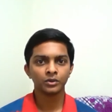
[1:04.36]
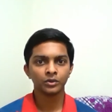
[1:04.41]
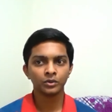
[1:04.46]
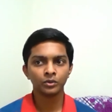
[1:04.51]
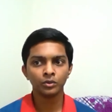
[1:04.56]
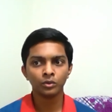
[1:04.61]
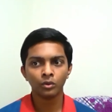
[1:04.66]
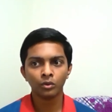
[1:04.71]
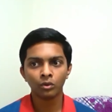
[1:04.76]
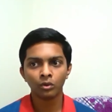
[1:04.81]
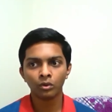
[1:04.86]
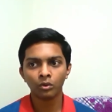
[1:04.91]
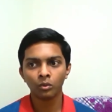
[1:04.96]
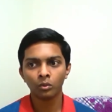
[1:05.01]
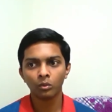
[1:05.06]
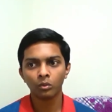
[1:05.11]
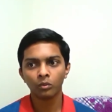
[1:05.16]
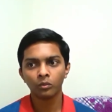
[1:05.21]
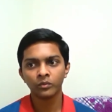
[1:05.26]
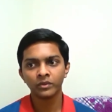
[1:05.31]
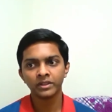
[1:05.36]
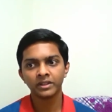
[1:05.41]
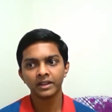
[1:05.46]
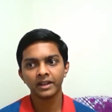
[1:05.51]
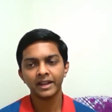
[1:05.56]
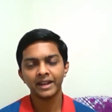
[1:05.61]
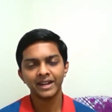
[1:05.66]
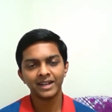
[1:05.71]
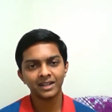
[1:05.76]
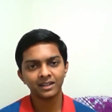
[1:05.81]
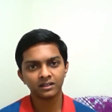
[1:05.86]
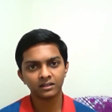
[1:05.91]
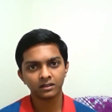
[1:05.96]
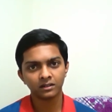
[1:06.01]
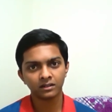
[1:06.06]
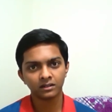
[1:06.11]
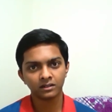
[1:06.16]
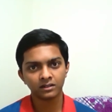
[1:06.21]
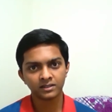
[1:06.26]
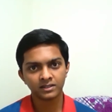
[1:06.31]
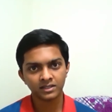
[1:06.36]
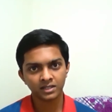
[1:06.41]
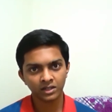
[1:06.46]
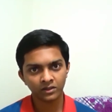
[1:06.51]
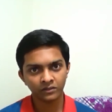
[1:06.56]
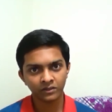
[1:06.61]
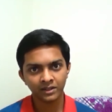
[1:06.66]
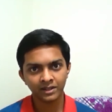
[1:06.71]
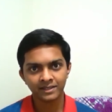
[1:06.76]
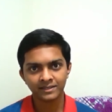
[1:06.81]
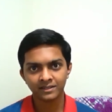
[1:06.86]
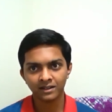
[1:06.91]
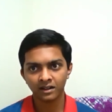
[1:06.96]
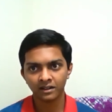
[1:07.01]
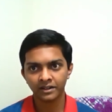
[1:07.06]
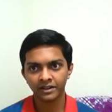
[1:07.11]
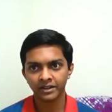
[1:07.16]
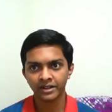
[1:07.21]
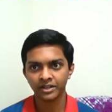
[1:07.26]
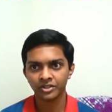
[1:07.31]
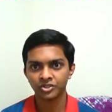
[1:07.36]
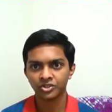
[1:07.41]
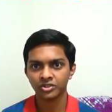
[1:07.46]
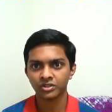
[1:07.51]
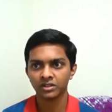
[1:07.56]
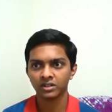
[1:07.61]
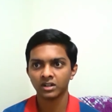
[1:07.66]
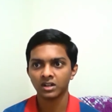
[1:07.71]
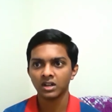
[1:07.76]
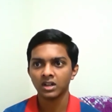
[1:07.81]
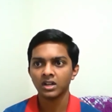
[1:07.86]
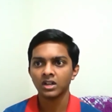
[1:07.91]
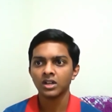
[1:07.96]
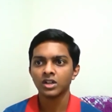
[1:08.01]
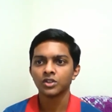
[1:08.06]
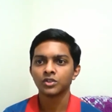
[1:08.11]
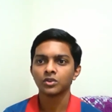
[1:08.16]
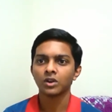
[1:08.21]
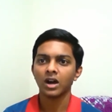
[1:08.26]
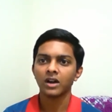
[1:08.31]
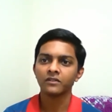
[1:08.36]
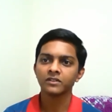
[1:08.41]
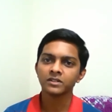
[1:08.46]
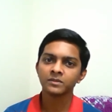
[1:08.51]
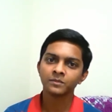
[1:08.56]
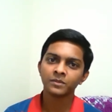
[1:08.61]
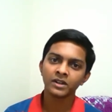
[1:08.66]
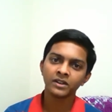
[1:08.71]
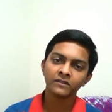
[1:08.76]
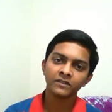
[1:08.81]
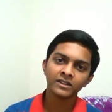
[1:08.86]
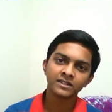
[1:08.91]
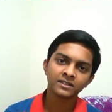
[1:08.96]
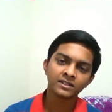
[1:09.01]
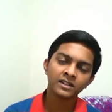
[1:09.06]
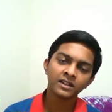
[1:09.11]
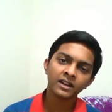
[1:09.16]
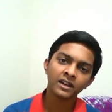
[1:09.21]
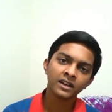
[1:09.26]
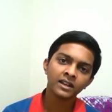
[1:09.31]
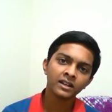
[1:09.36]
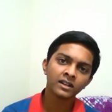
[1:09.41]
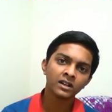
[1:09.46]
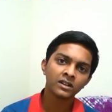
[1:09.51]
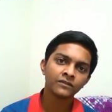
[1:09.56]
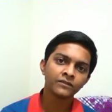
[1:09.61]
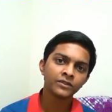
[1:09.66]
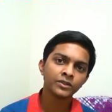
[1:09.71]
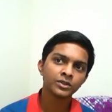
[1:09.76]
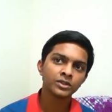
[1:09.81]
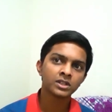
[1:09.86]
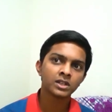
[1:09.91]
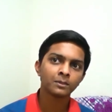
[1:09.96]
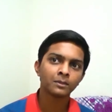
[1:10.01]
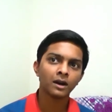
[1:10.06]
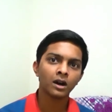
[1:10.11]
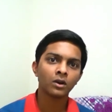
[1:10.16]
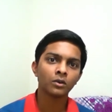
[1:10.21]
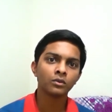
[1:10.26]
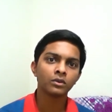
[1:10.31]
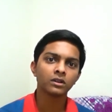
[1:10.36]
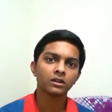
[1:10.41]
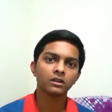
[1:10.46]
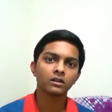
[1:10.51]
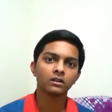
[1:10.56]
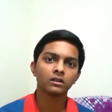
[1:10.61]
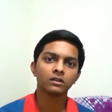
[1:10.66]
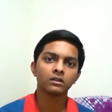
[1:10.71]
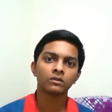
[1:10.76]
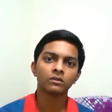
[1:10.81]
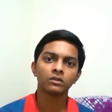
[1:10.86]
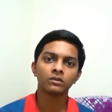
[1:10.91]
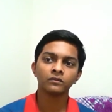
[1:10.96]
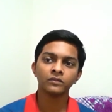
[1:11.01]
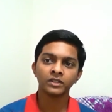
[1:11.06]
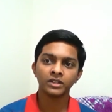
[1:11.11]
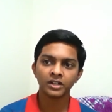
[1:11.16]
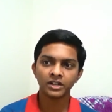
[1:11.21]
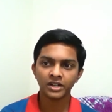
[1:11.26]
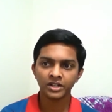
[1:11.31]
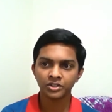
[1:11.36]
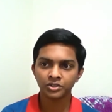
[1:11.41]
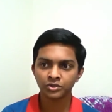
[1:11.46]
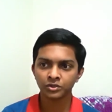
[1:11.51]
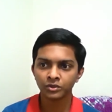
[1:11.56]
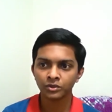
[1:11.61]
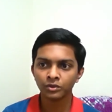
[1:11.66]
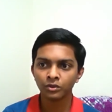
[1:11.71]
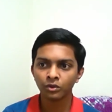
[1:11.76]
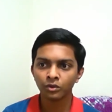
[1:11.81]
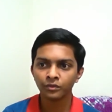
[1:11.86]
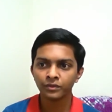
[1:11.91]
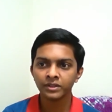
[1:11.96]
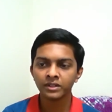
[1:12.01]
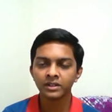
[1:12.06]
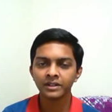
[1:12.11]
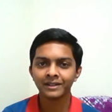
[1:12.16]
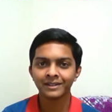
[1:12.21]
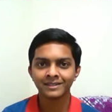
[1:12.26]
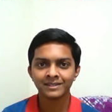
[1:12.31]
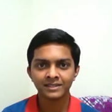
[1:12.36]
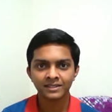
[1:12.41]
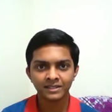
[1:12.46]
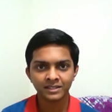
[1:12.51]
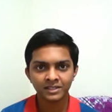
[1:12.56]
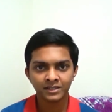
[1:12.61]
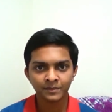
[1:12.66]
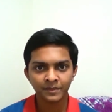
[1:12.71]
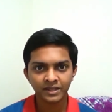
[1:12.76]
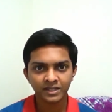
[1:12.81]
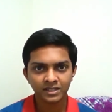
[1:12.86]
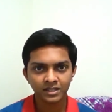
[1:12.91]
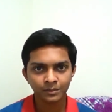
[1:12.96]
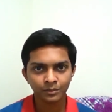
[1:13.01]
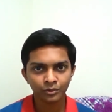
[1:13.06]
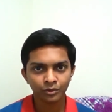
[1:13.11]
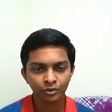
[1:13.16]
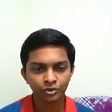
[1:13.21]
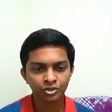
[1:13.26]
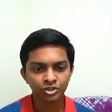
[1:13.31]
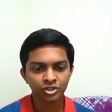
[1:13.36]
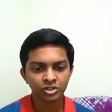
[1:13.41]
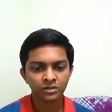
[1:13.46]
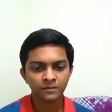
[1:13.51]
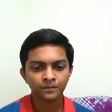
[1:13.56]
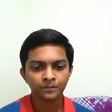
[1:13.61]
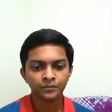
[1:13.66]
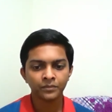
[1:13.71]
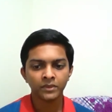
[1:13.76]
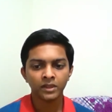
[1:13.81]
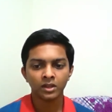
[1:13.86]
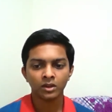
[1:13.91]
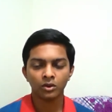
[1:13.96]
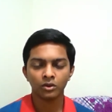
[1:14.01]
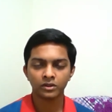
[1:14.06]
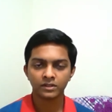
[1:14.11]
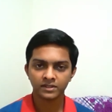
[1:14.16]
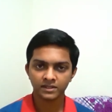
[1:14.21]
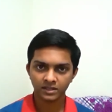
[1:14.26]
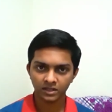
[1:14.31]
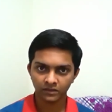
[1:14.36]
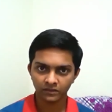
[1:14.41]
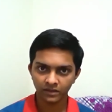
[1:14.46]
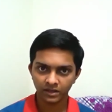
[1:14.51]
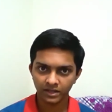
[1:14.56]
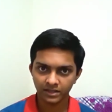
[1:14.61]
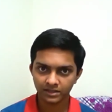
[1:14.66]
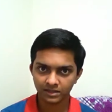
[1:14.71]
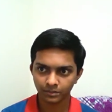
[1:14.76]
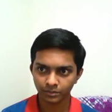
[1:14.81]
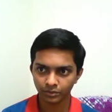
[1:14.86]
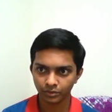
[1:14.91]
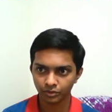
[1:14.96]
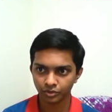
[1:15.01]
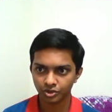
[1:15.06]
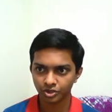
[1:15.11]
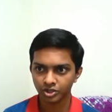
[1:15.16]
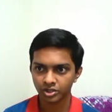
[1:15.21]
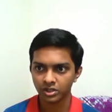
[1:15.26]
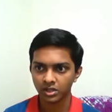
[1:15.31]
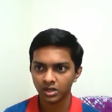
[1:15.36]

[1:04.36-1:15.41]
to go with it uh, serverless architecture so i was previously really confused about uh, whether i should go with the instance based approach or a serverless approach